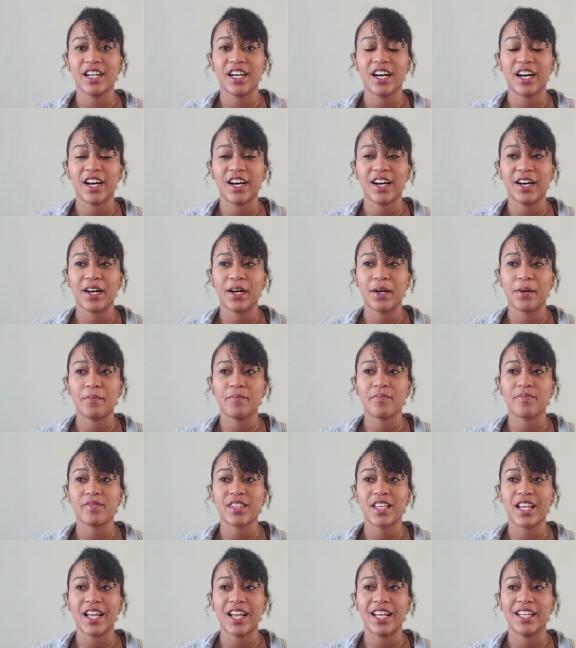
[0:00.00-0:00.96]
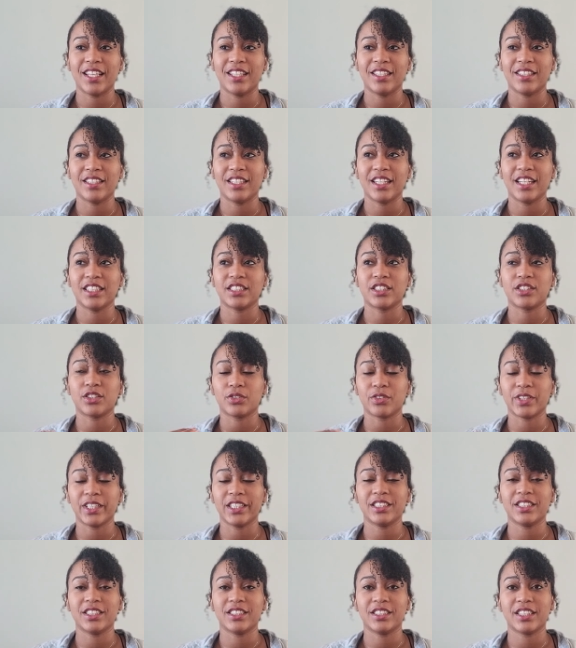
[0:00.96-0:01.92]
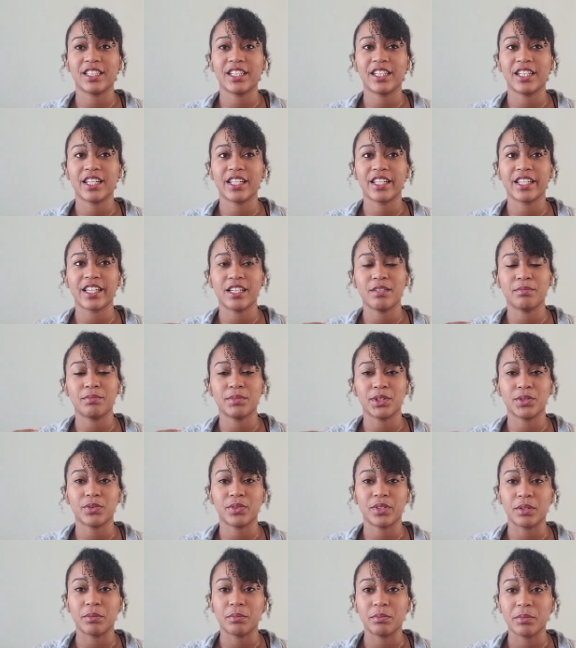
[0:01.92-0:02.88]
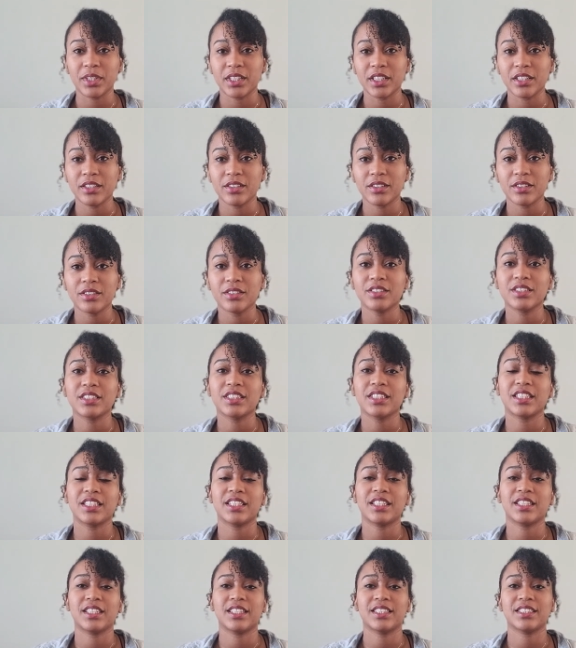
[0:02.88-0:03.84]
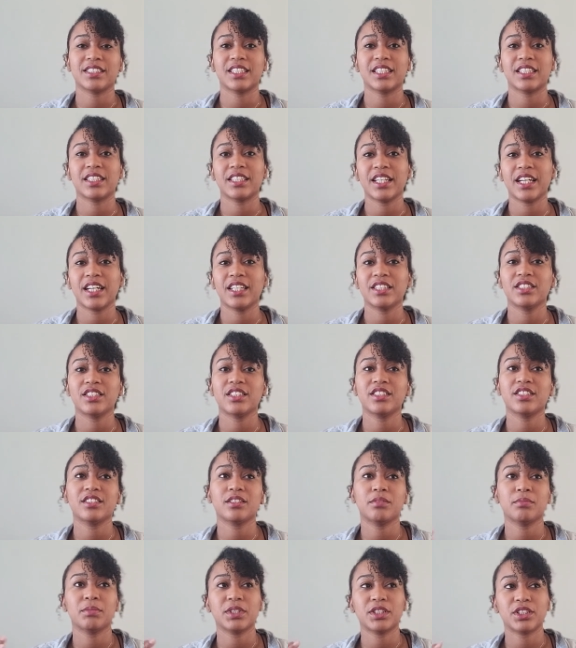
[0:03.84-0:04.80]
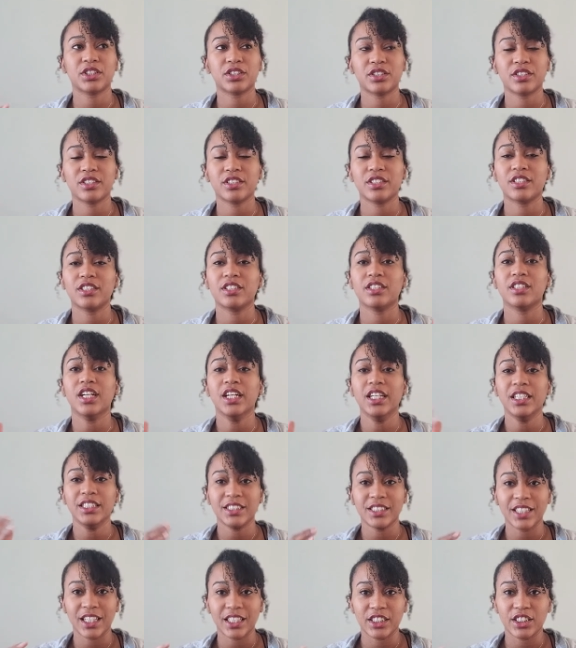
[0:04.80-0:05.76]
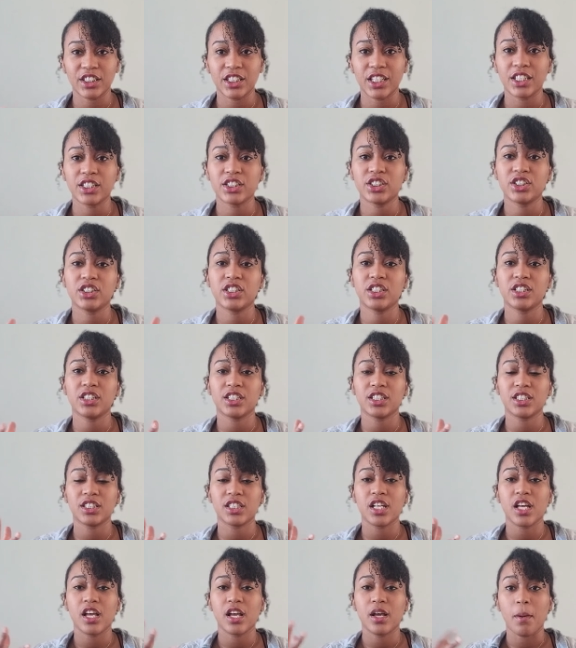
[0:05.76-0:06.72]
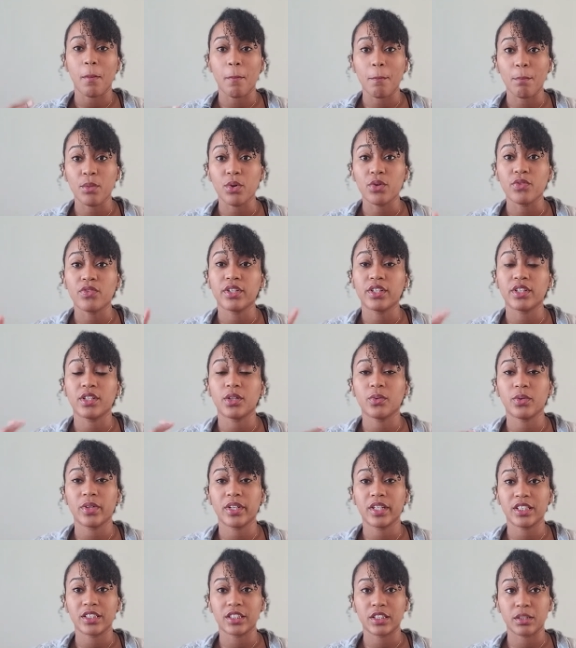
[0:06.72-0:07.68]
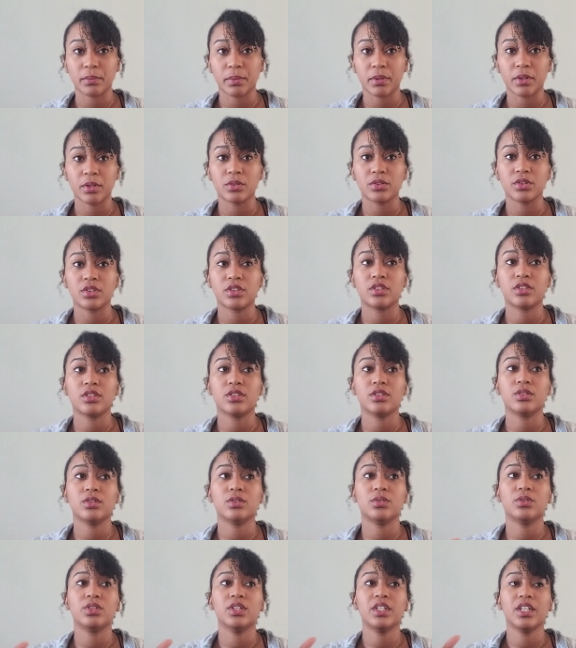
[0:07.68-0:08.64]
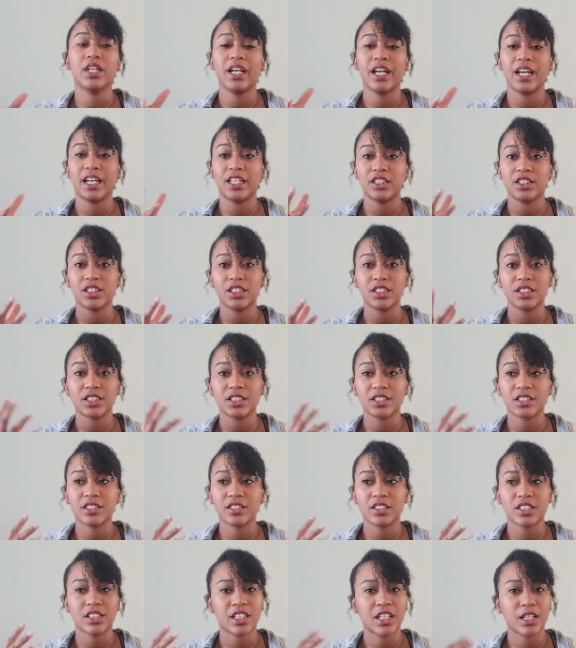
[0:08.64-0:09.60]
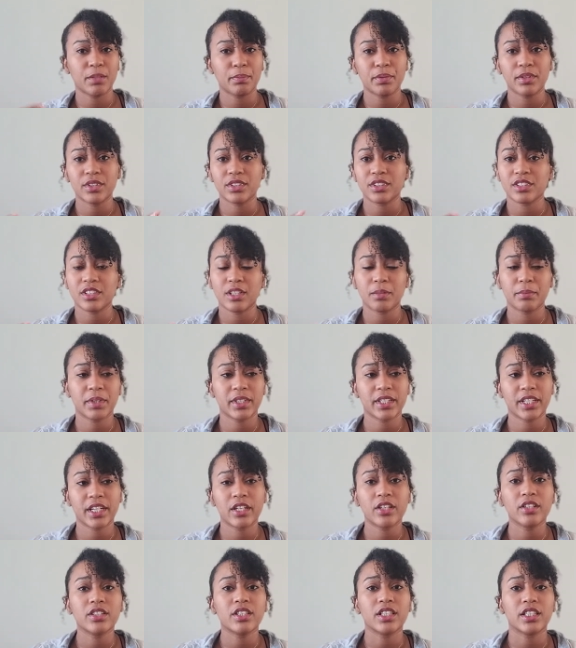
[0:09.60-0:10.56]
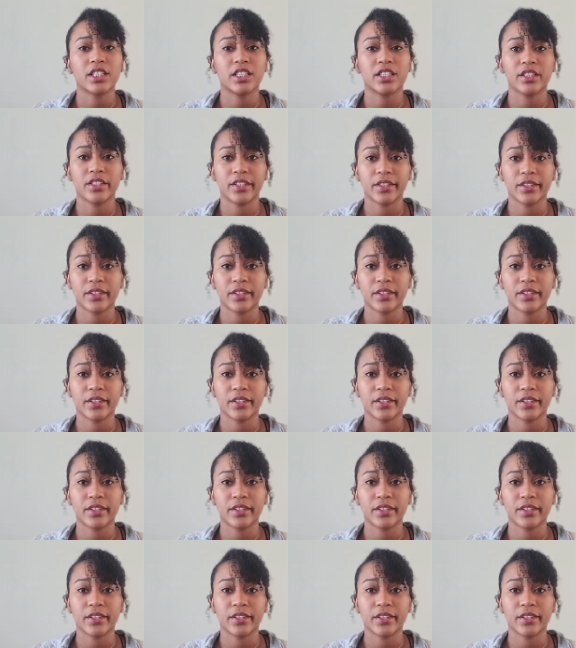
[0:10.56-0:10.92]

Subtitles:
And it's great to take in between meals and things like that, just to make sure your digestion is moving the way it's supposed to, and just keep your stomach healthy,